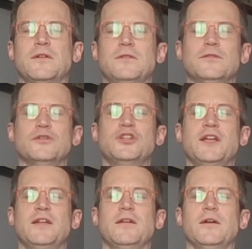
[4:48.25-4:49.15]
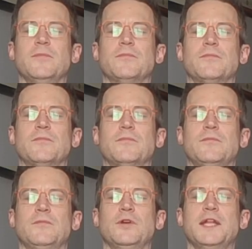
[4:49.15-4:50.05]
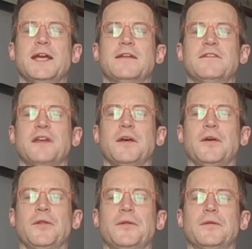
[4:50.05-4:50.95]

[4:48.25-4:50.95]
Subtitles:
You're chained up. Your neck is held.